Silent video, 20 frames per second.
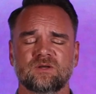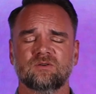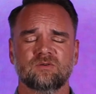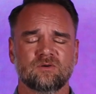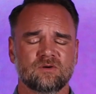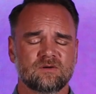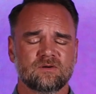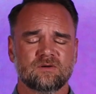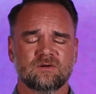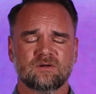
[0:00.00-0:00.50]
you.
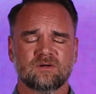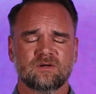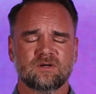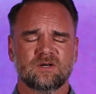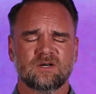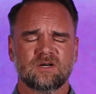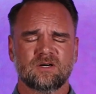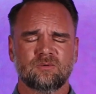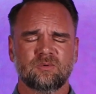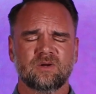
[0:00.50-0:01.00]

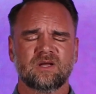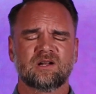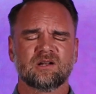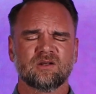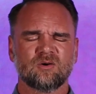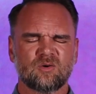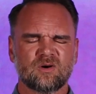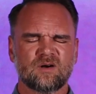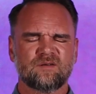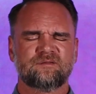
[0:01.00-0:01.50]
We
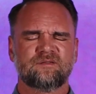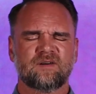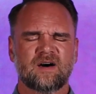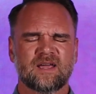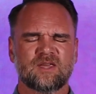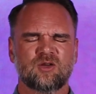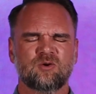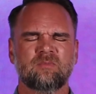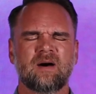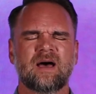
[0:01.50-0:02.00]

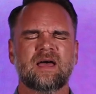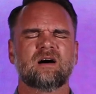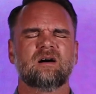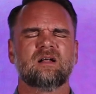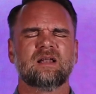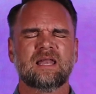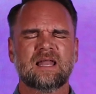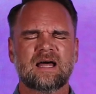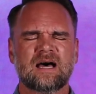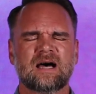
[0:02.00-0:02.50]
glorify you. May
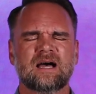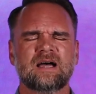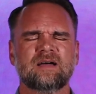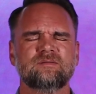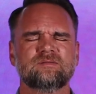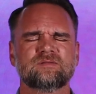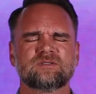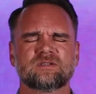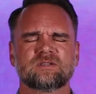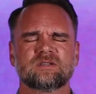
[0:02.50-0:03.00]
our
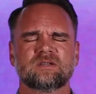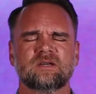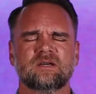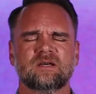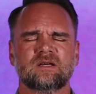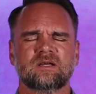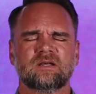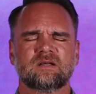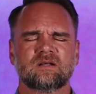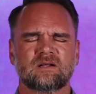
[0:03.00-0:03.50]
lives
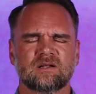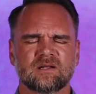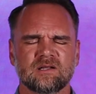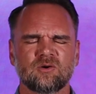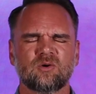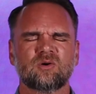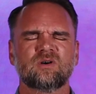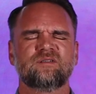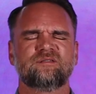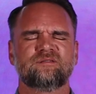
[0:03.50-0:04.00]

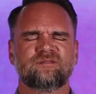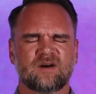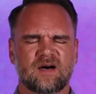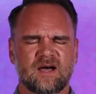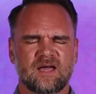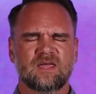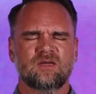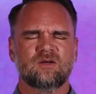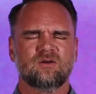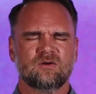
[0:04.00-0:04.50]

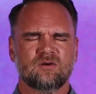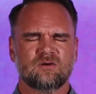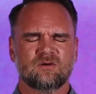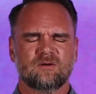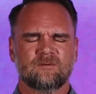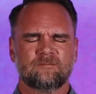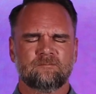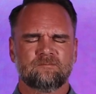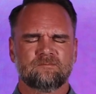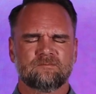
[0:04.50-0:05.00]
glorify you
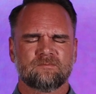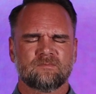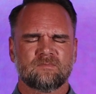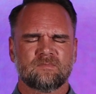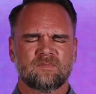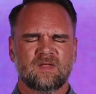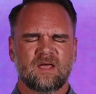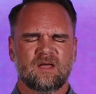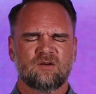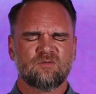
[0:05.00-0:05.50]

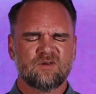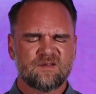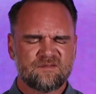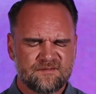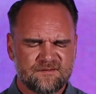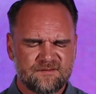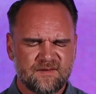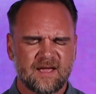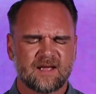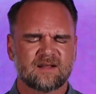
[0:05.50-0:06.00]
and
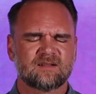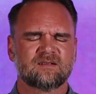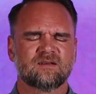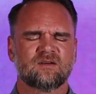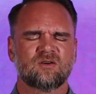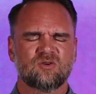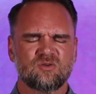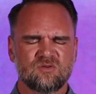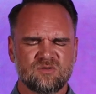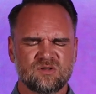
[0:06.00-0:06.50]
reflect
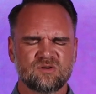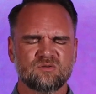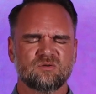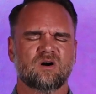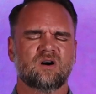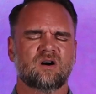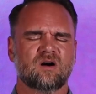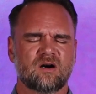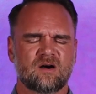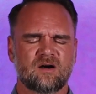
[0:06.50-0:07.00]
who you
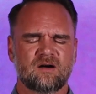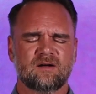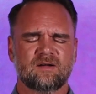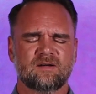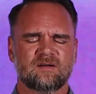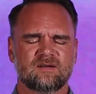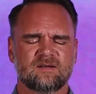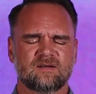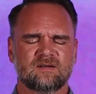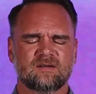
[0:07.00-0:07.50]
are.
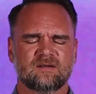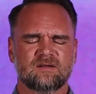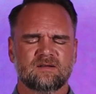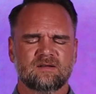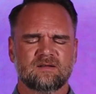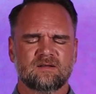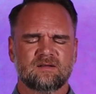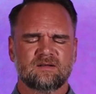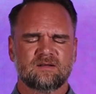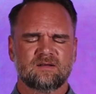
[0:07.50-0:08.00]

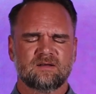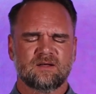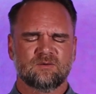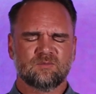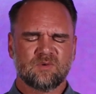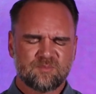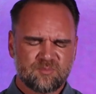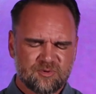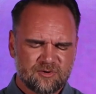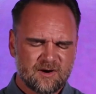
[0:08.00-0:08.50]

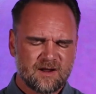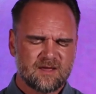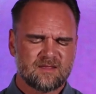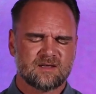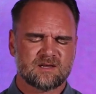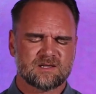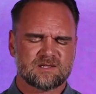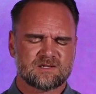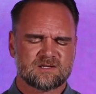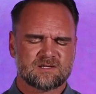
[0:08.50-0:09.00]
And we pray
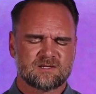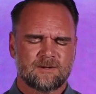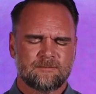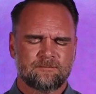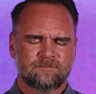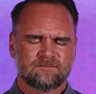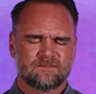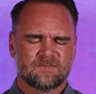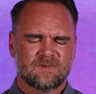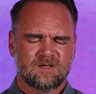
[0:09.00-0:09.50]
this
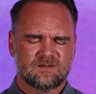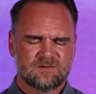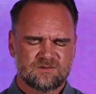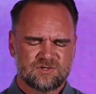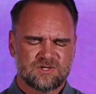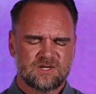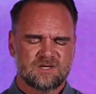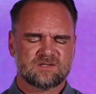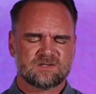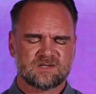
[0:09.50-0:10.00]
in
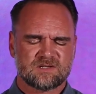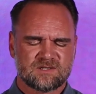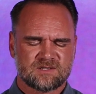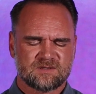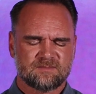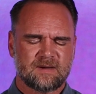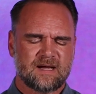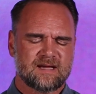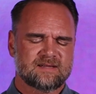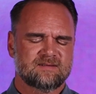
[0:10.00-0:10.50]

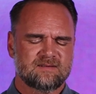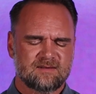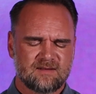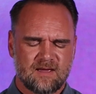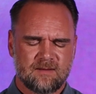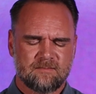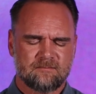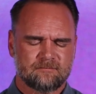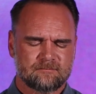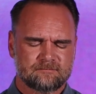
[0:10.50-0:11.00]
Jesus' mighty
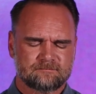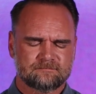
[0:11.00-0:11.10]
name.